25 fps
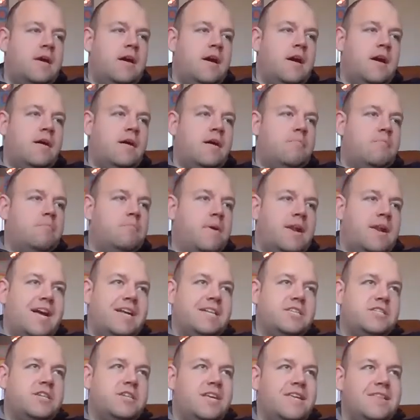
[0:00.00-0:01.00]
But
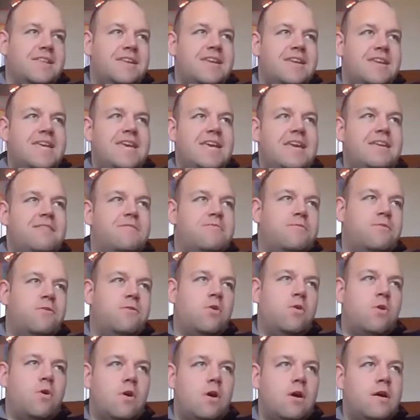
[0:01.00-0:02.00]
actually the need
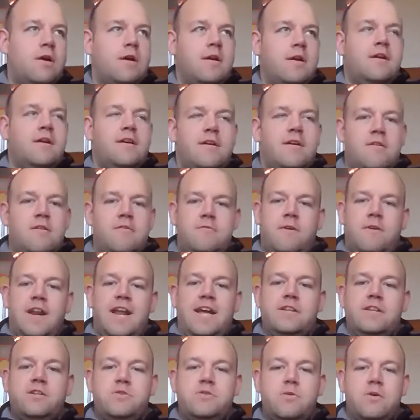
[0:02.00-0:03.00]
for
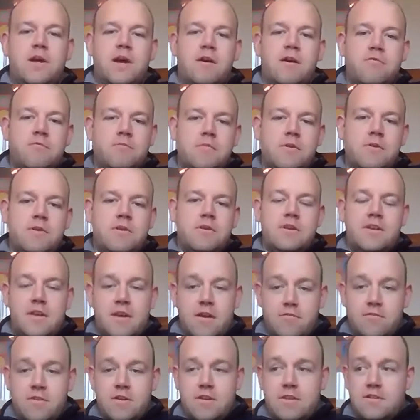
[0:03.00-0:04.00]
financial
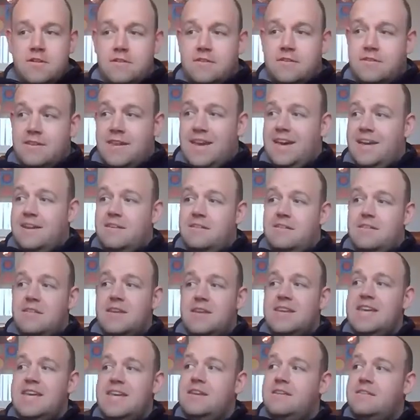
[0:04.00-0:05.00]
governance and the
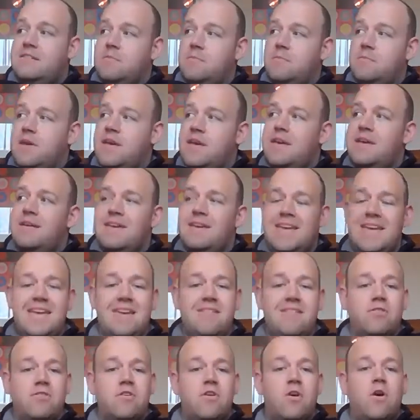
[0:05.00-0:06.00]
need to be
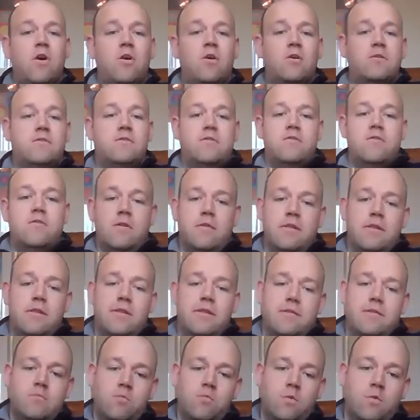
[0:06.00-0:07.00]
even hotter
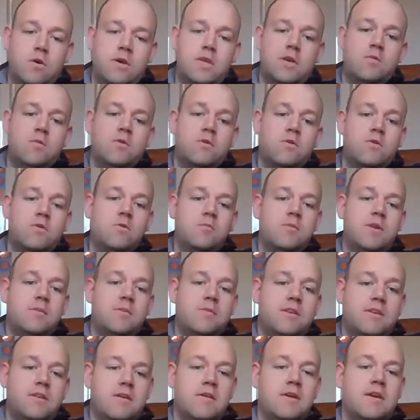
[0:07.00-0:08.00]
on what you would normally
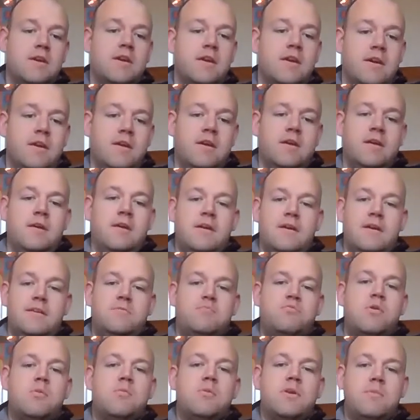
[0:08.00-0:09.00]
be doing is
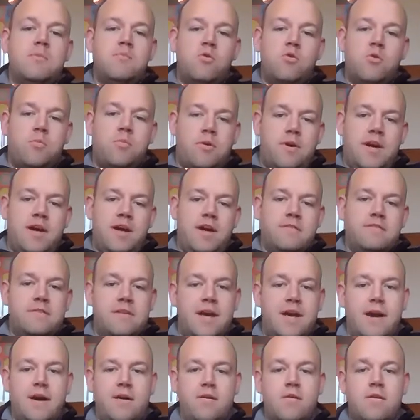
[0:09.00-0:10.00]
probably more pronounced
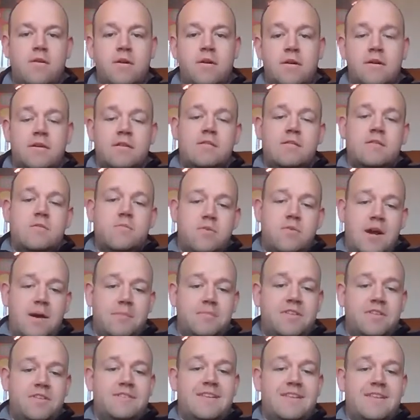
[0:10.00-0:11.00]
now than
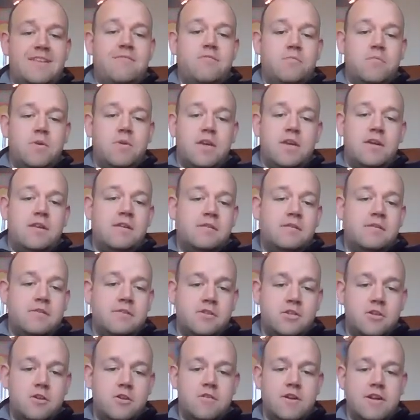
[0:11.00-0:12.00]
perhaps it's ever been
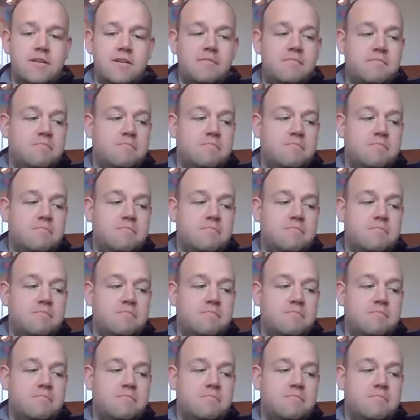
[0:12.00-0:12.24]
during